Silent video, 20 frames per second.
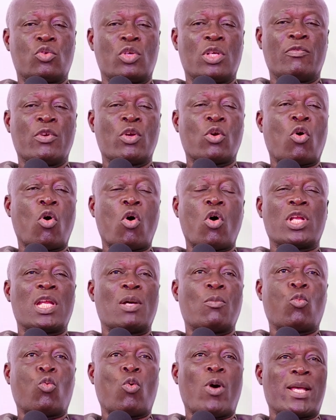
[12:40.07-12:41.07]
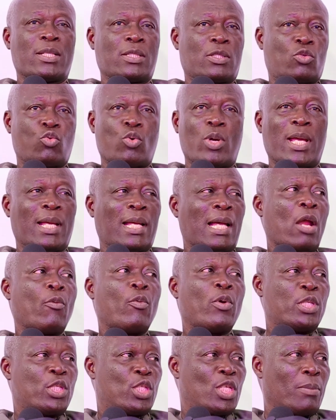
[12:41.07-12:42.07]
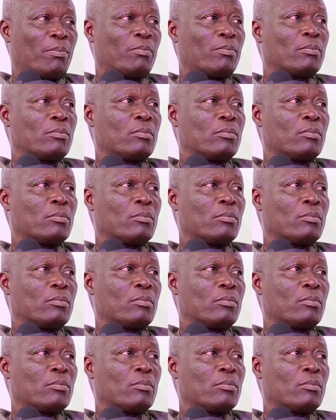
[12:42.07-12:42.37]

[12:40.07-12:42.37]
even call them once to encourage them.